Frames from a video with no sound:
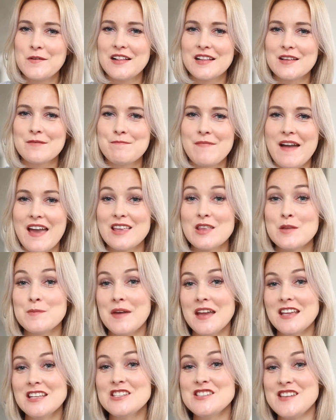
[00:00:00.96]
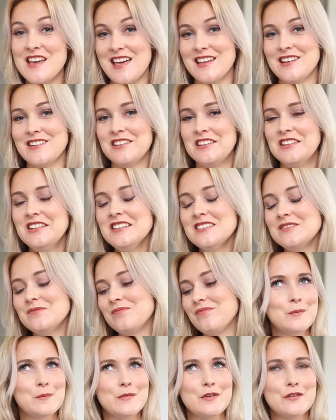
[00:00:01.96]
welcome back to my channel.
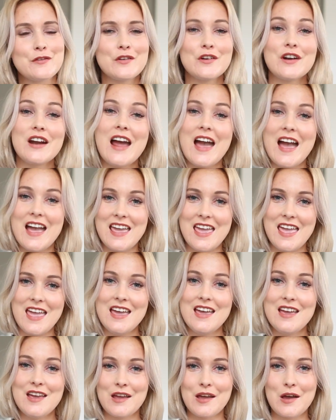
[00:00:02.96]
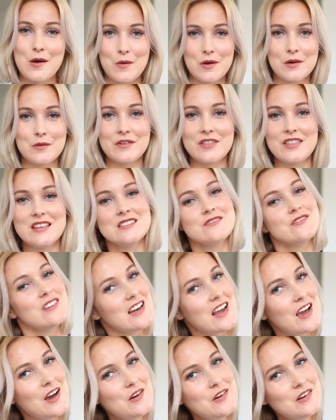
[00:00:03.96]
Before I go on with this
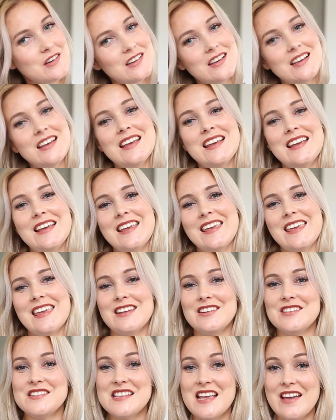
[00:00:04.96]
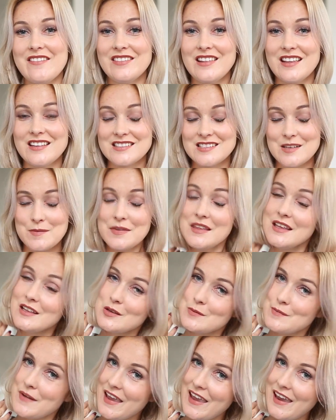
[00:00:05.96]
video, can you see I've done something
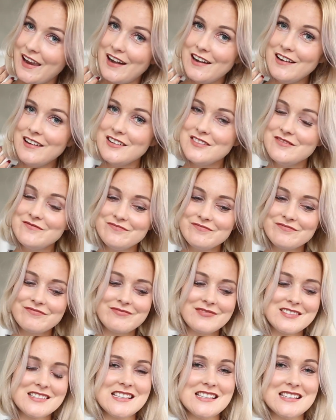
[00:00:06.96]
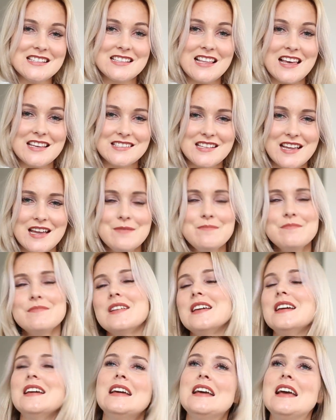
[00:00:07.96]
to my hair since last time?
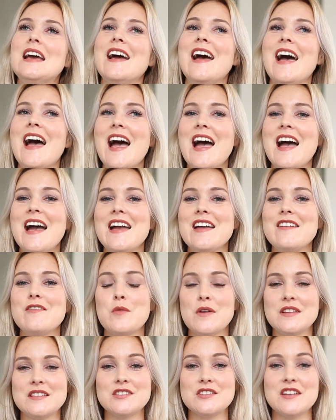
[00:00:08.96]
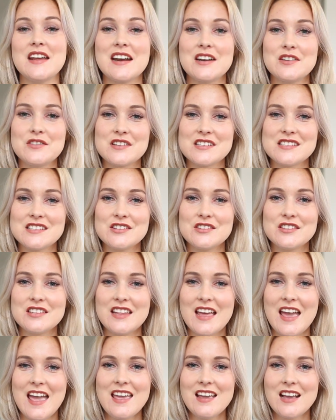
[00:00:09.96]
I went to the hairdresser
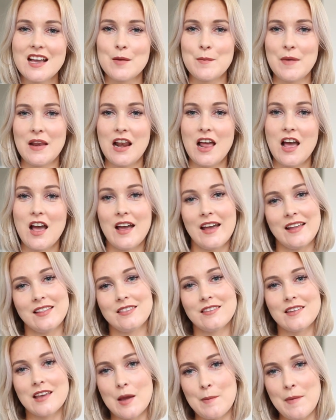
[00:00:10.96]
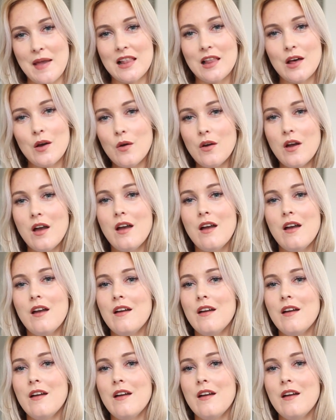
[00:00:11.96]
today, Camila at Cabello